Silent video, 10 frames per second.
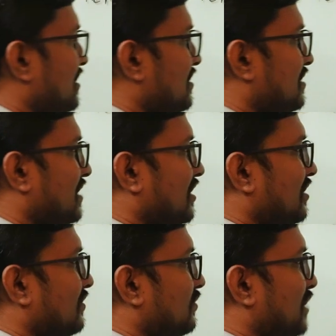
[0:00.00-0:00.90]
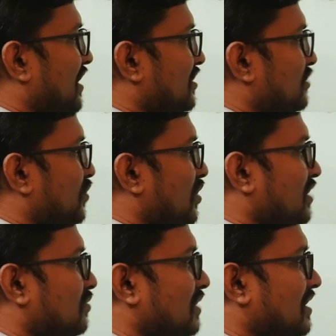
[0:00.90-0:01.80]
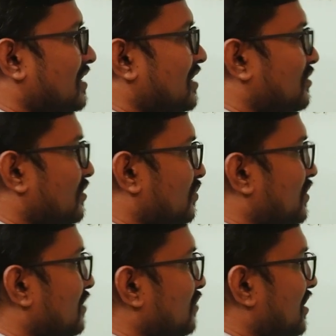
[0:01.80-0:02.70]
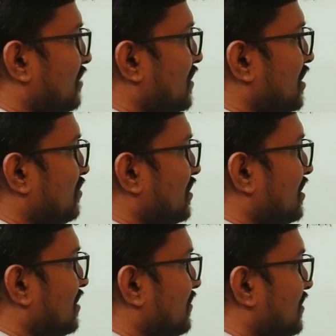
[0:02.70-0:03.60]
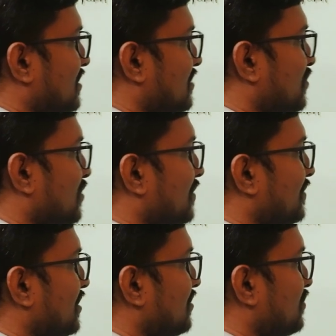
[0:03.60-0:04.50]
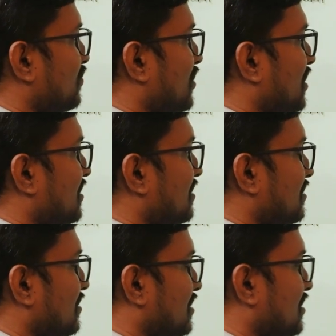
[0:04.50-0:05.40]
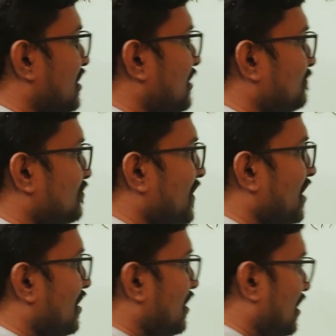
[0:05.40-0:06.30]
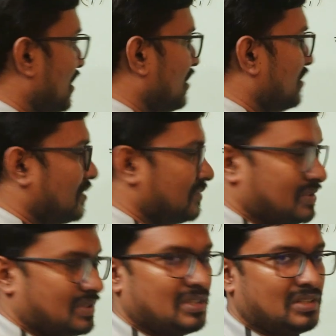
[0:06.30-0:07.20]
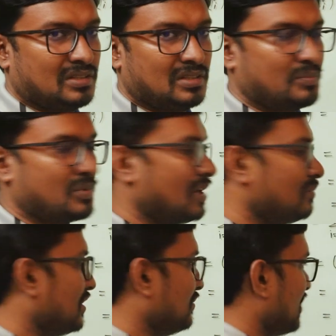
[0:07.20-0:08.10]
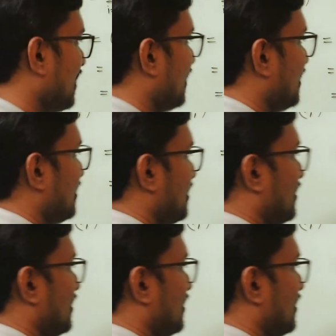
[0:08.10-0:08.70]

is negative minus 0.1, that should be multiplied with the first probability is 0.3. You have seen in the problem, and